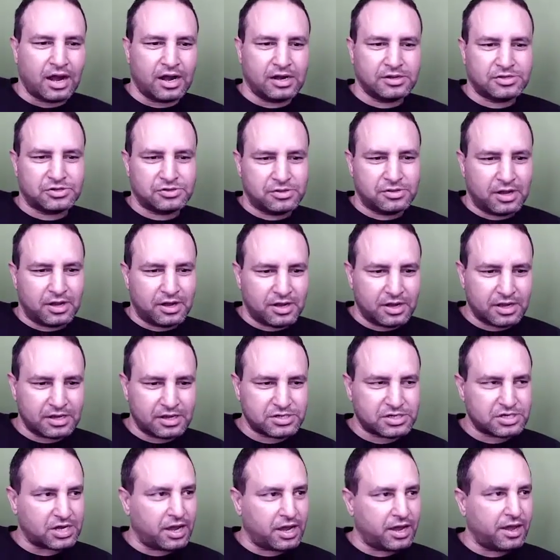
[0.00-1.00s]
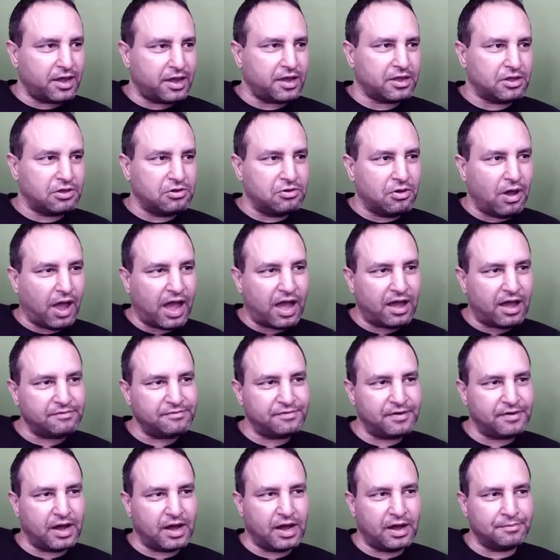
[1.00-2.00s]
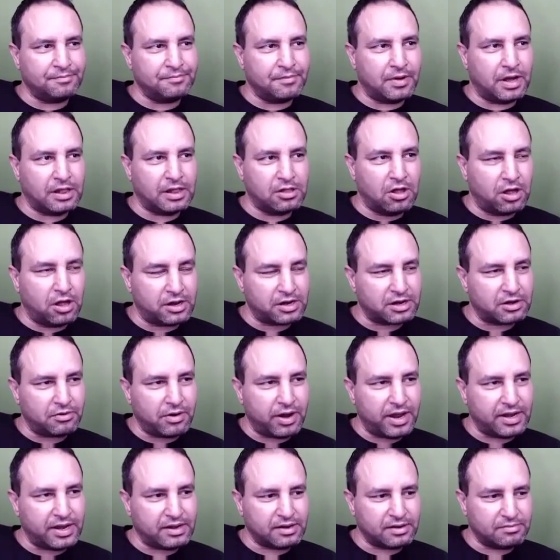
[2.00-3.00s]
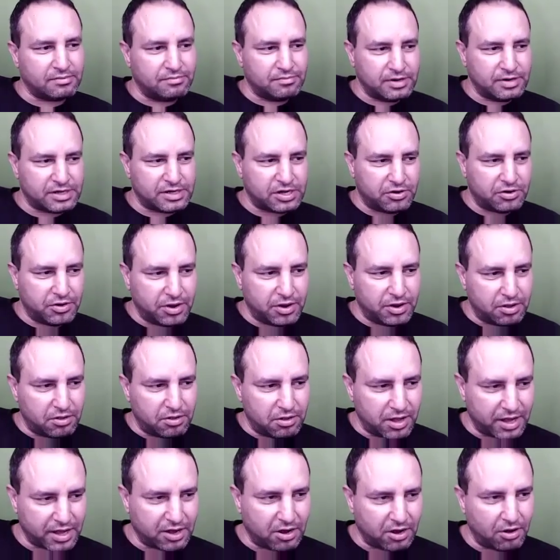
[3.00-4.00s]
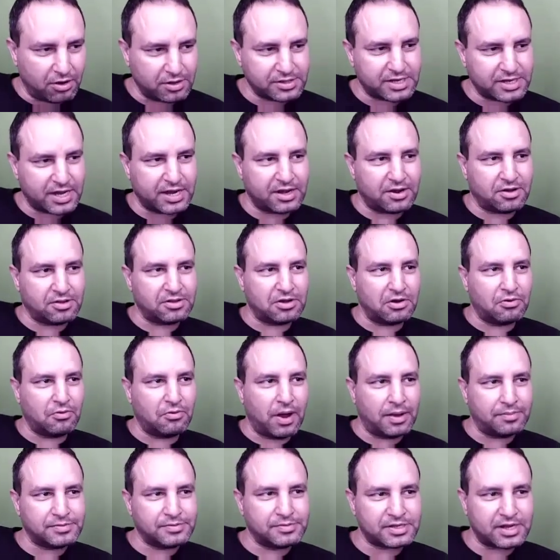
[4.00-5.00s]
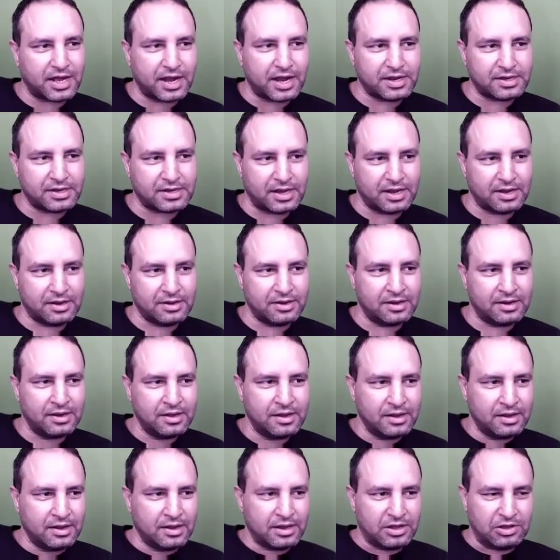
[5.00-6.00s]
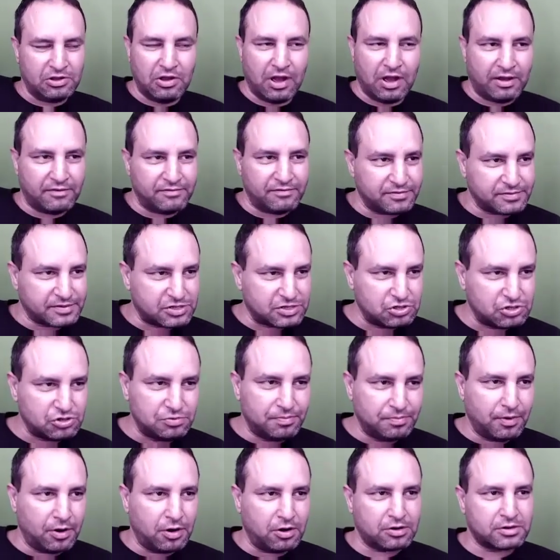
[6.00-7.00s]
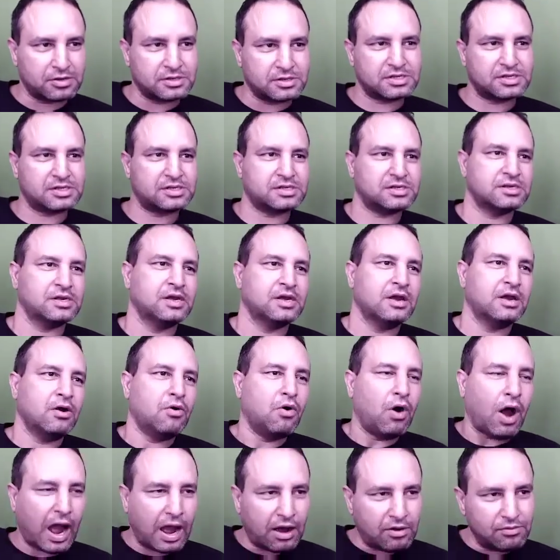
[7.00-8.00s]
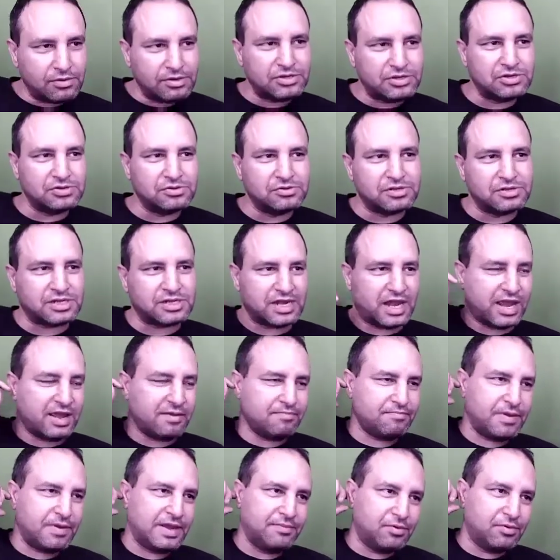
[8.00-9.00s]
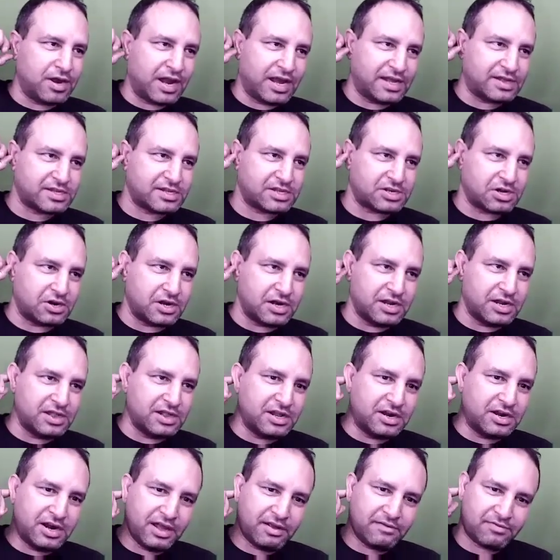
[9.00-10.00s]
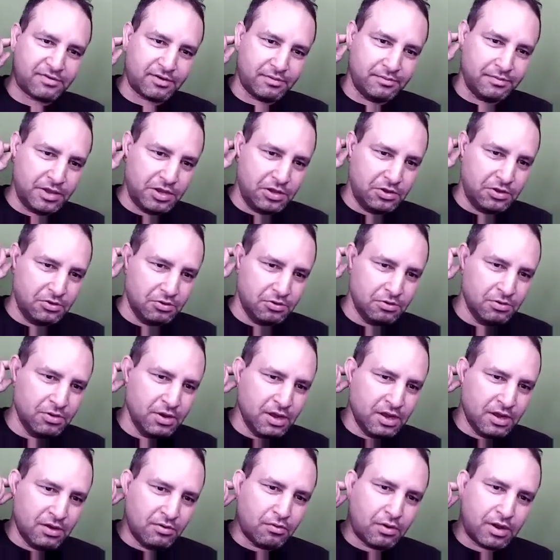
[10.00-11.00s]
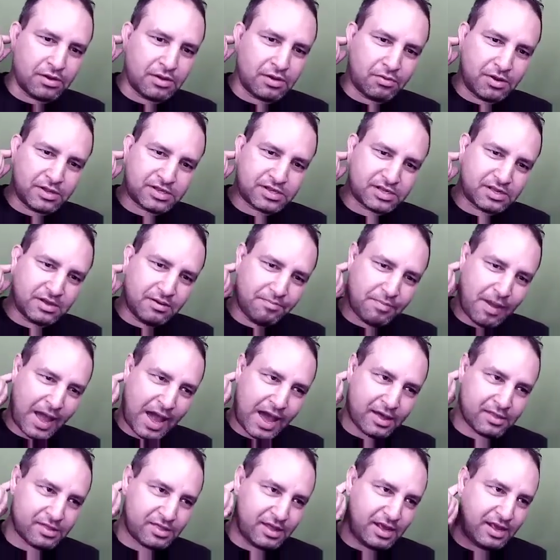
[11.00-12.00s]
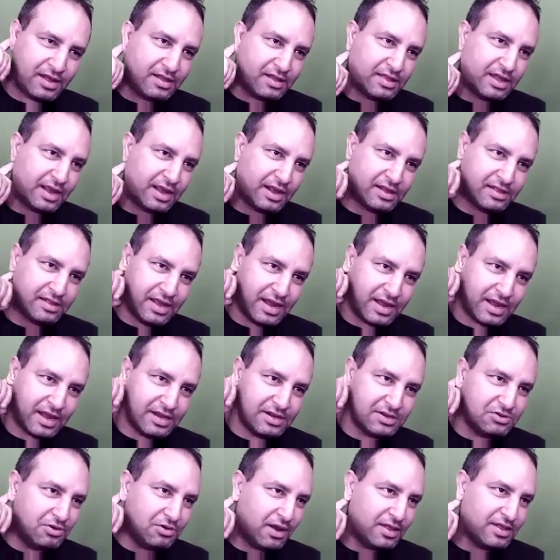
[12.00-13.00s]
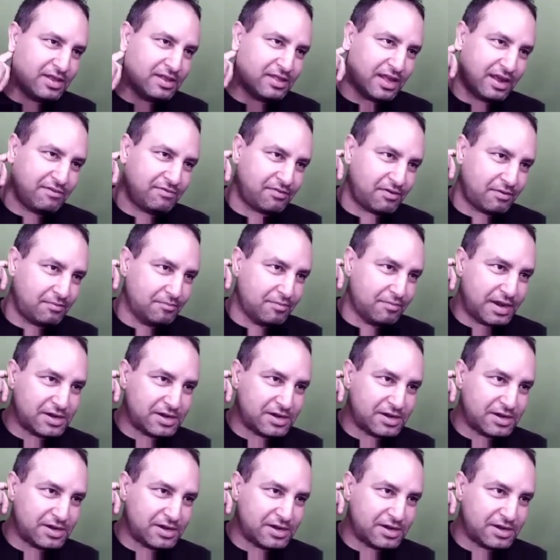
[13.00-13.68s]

Arjuna Ishaya, you have a lot of great material and content on your website, and you have 2 books. How would you say people get started learning from you? What's the path? They can do anything from